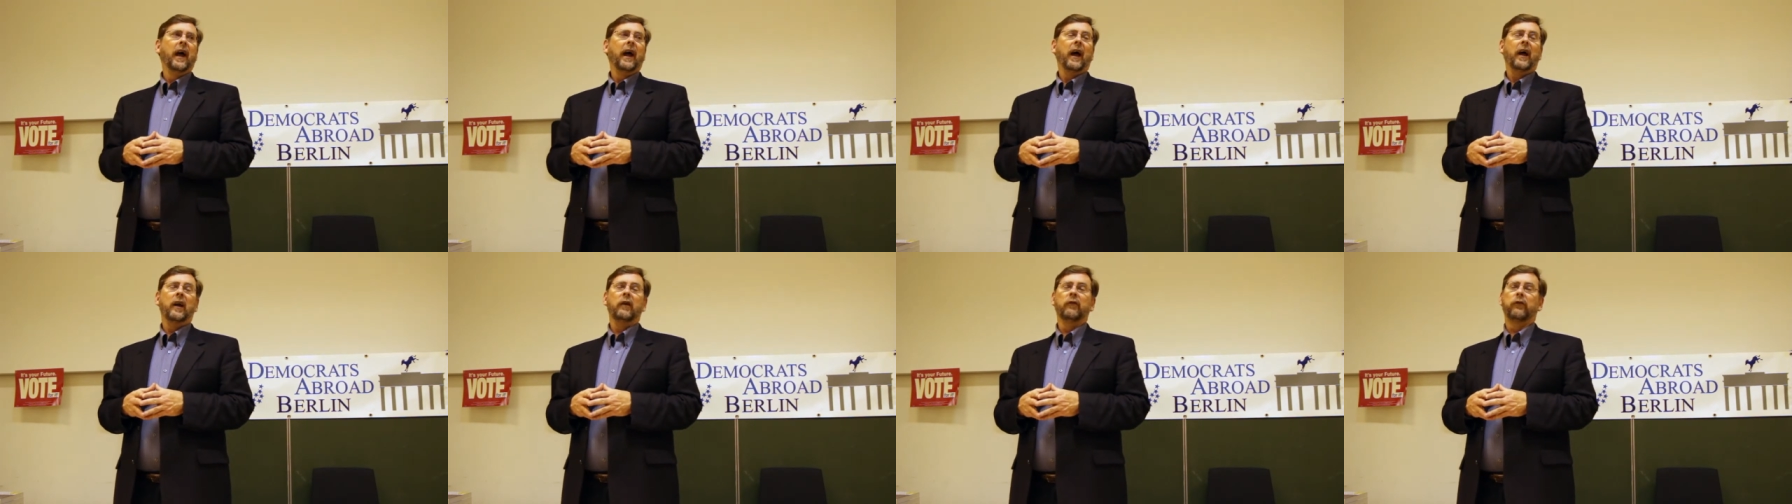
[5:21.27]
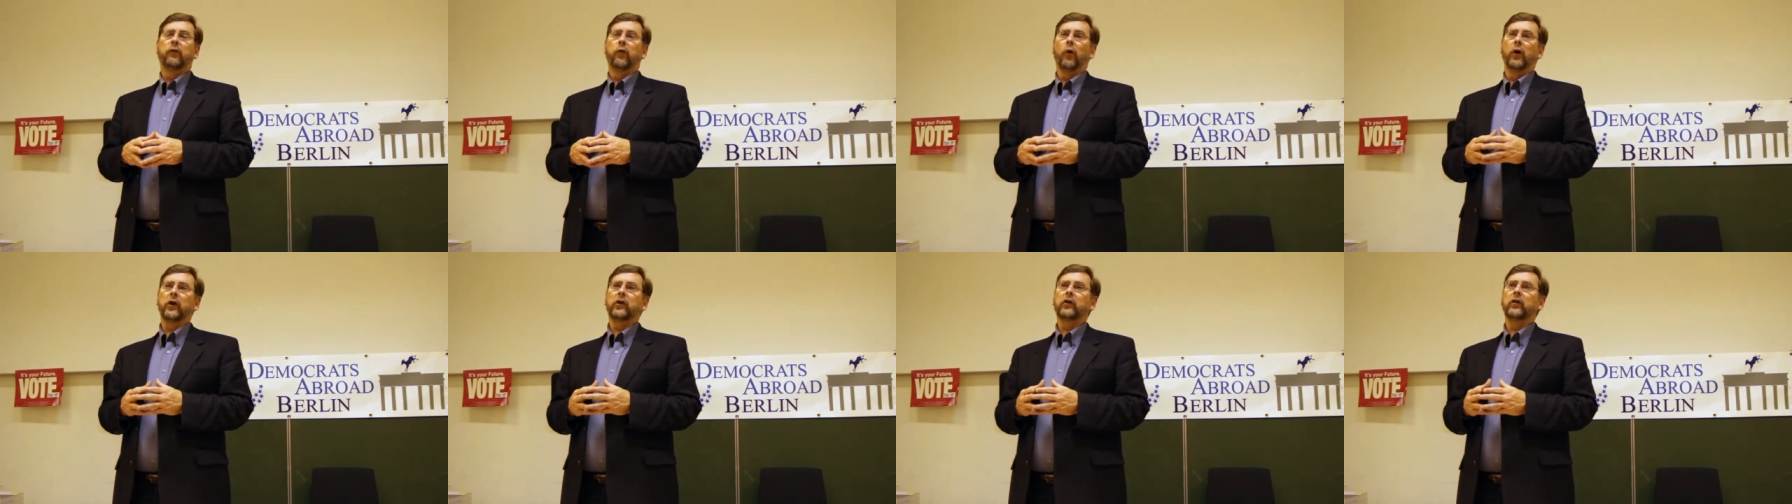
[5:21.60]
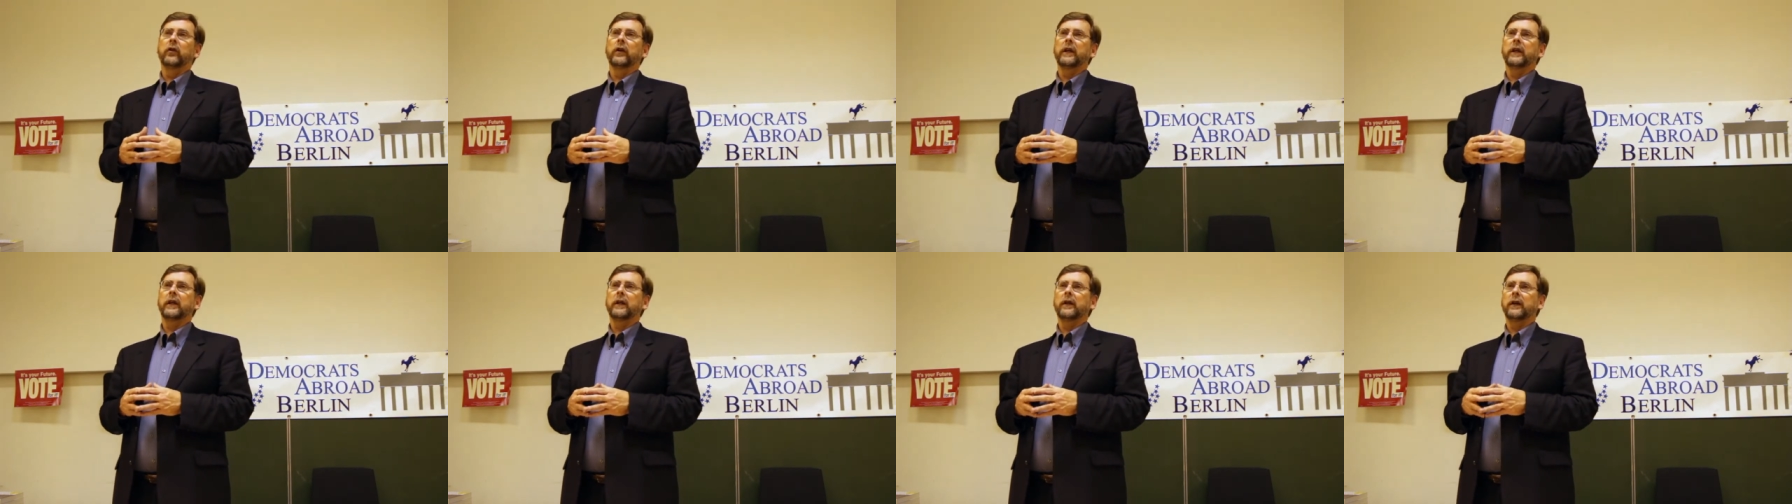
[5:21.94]
And
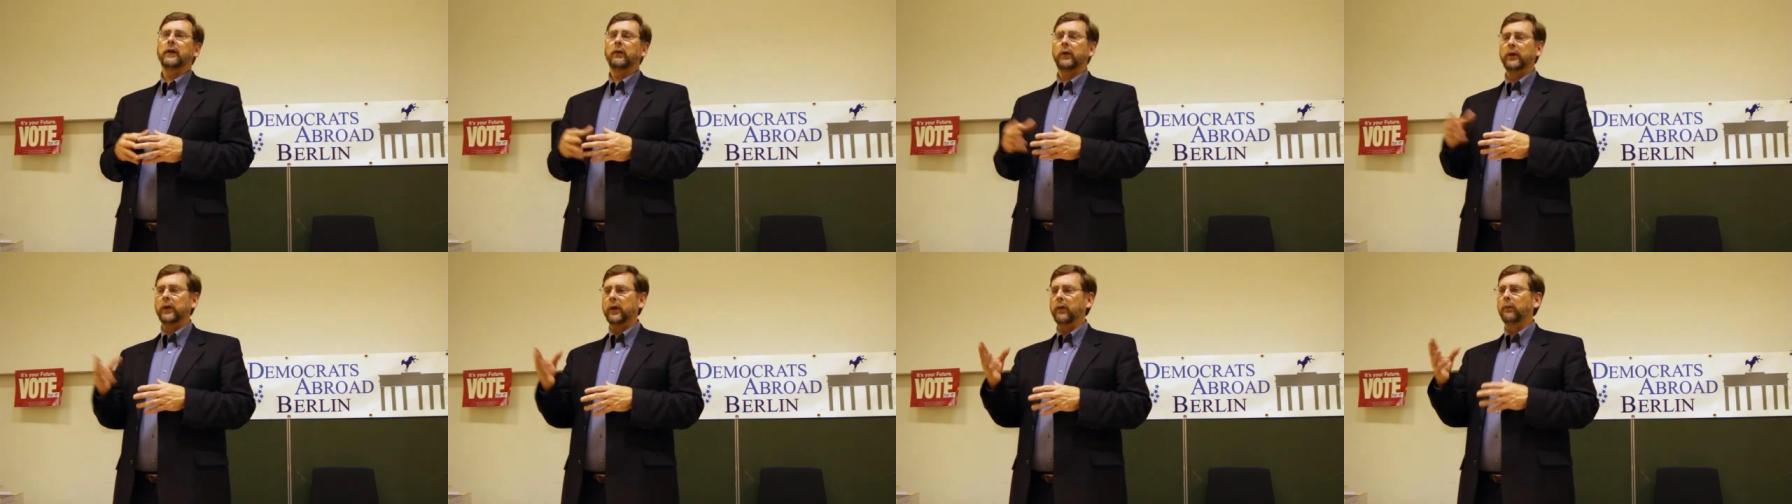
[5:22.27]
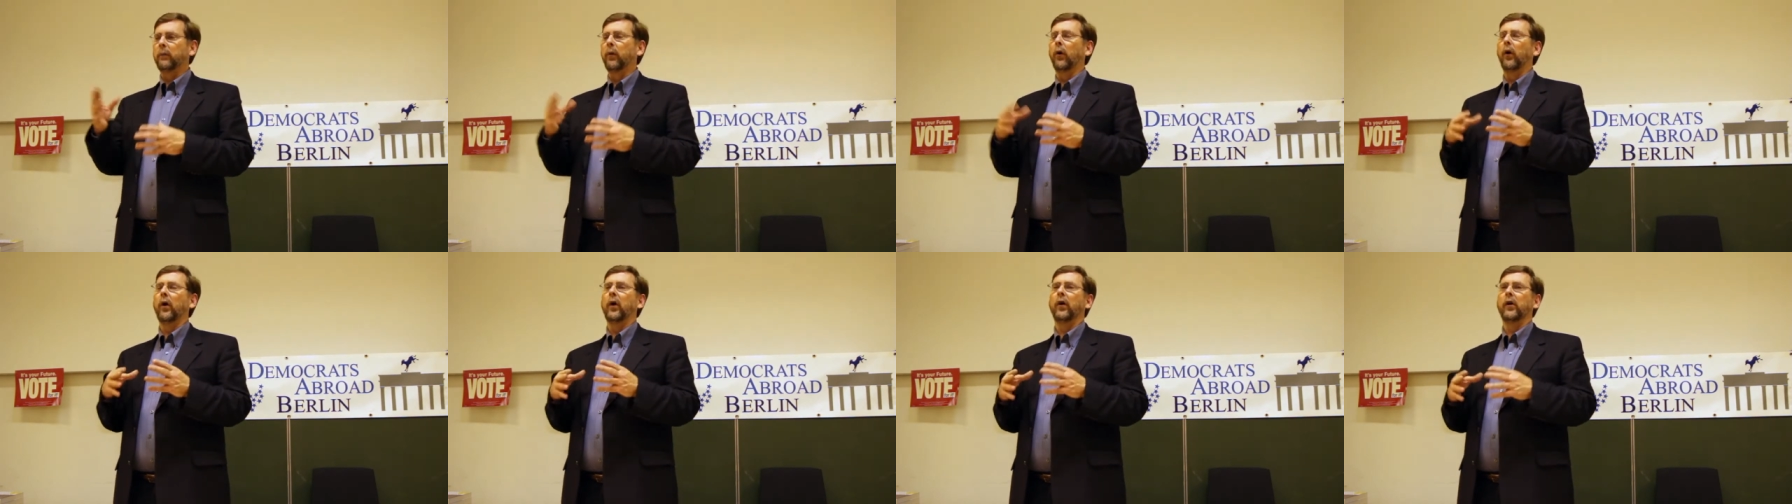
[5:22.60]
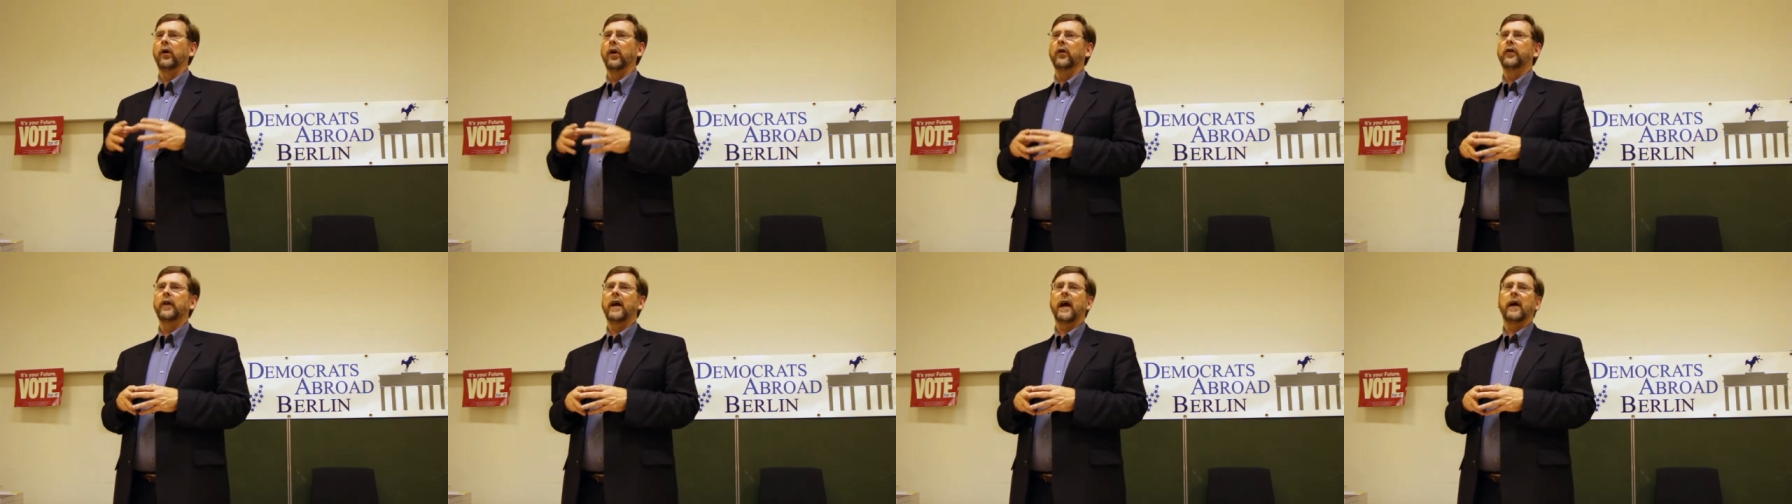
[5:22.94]
unfortunately, when you boil it
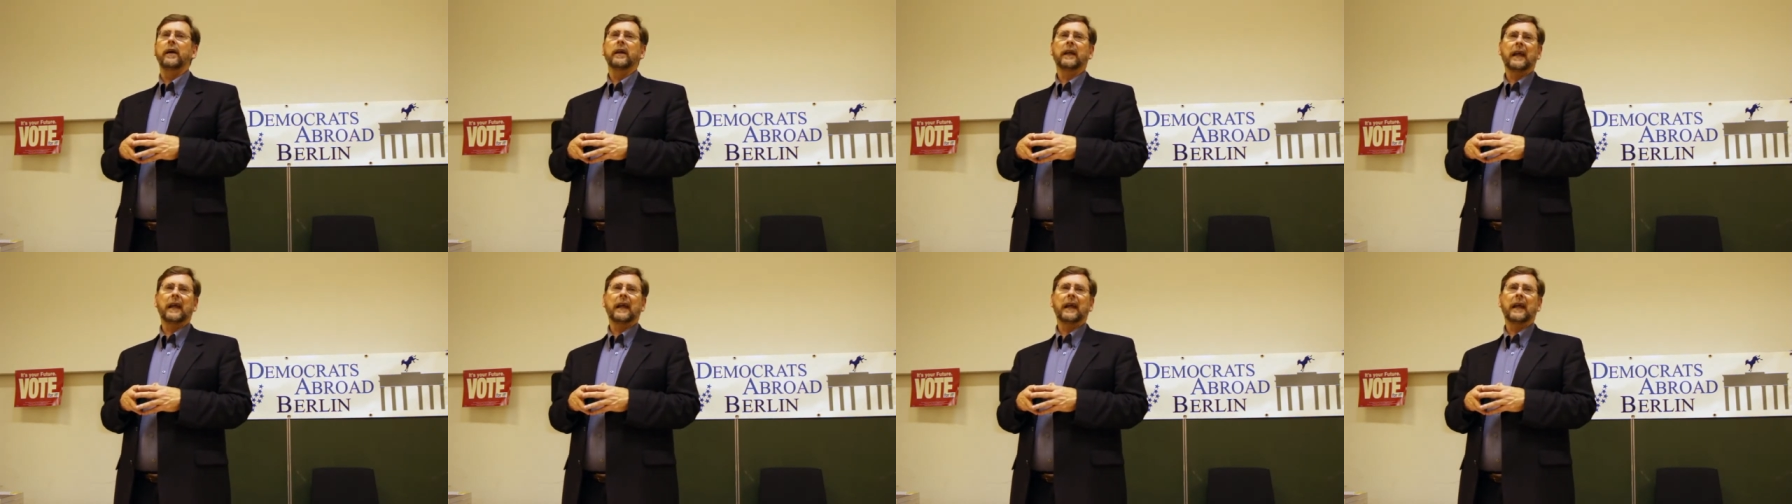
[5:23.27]
all down,